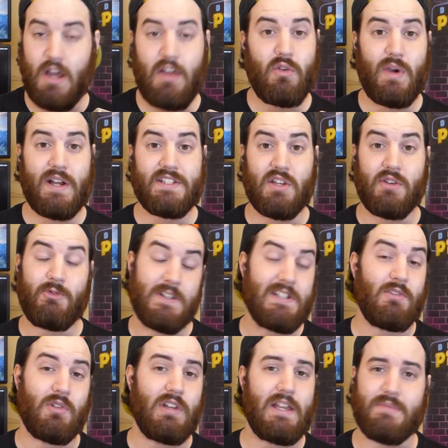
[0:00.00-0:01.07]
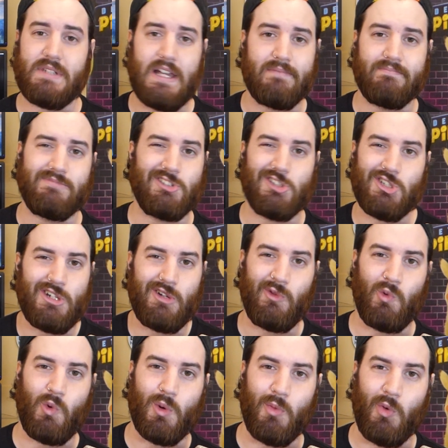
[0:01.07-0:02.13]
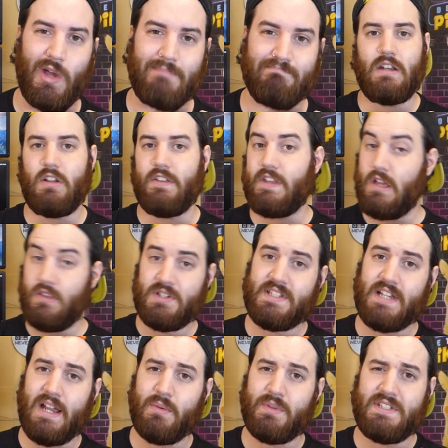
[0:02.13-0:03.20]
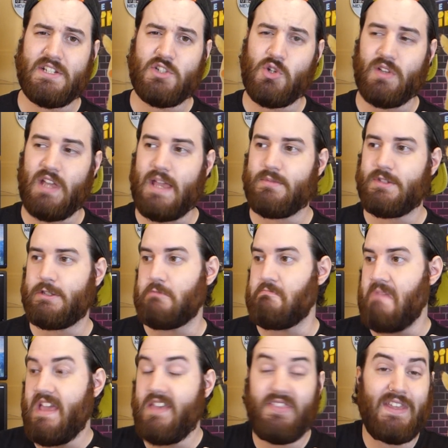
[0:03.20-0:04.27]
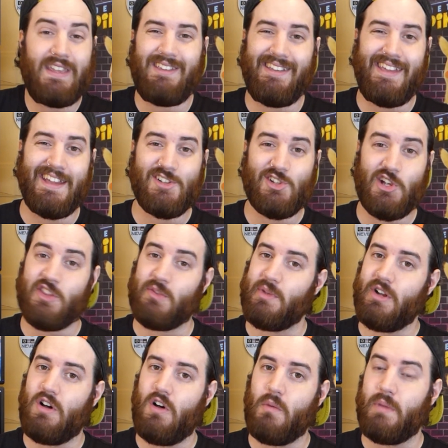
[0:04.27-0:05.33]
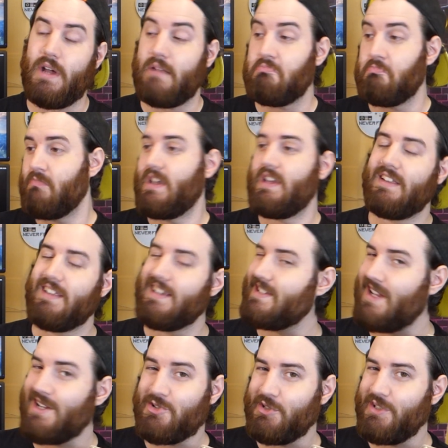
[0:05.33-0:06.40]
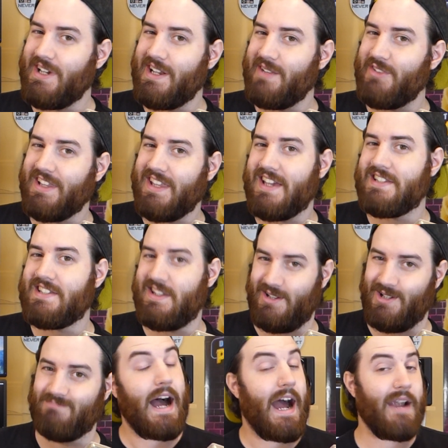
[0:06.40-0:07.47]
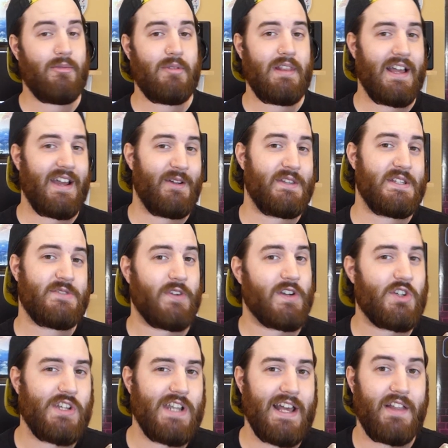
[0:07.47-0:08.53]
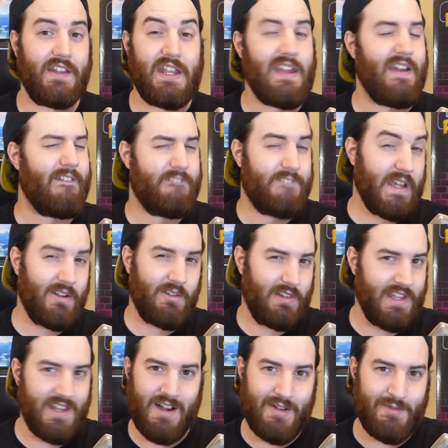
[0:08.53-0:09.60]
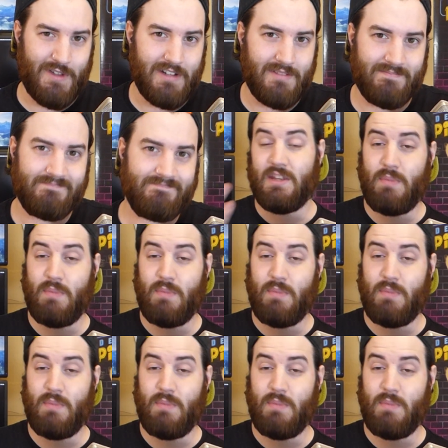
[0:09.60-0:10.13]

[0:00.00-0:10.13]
Otherwise, though, physical games, yeah, you just sharing them the normal way. And on the other side with digital games, you may think you can't share them at all, but that's actually not even the case either. I rely on this functionality fairly often.